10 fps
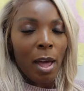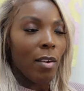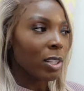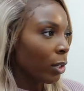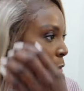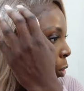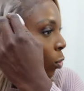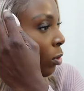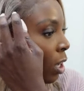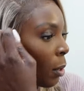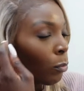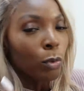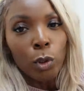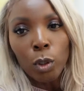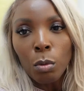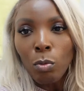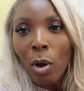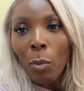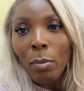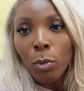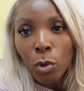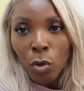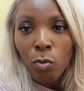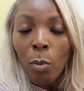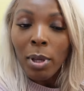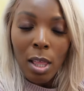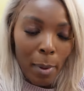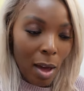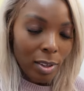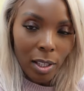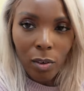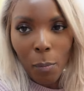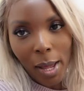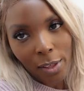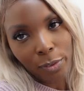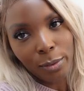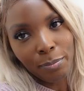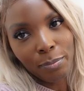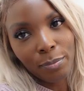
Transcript: having their own room when we move will be them having their own bathroom.